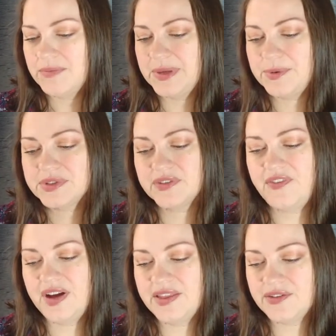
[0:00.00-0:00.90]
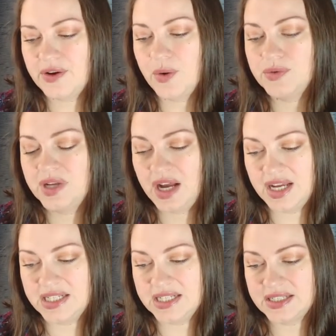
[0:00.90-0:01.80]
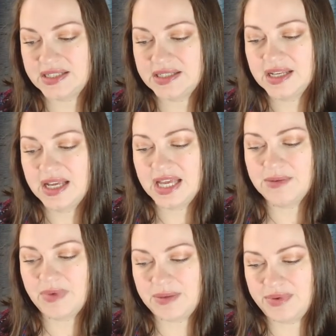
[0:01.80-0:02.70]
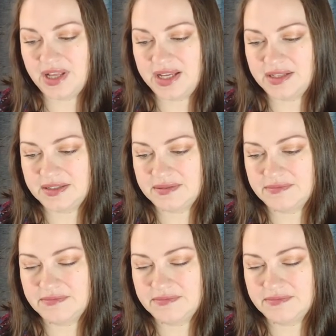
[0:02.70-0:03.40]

people to find their own kindness in my plight.